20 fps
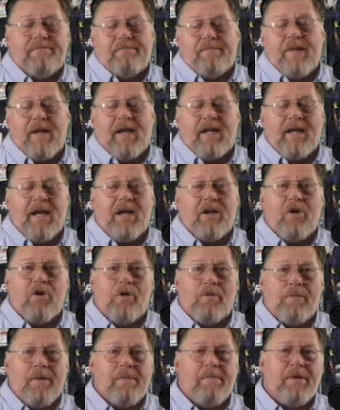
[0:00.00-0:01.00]
I kind of
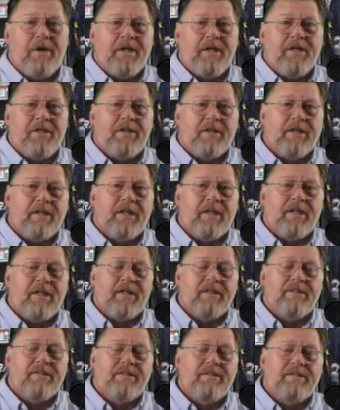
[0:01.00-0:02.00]
hope my buddy took a
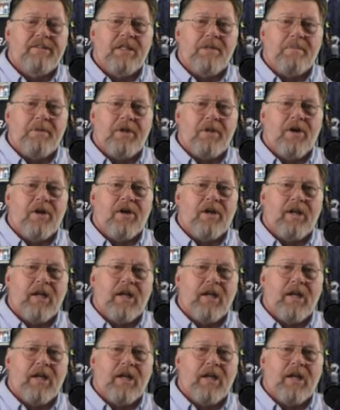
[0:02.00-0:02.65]
CPR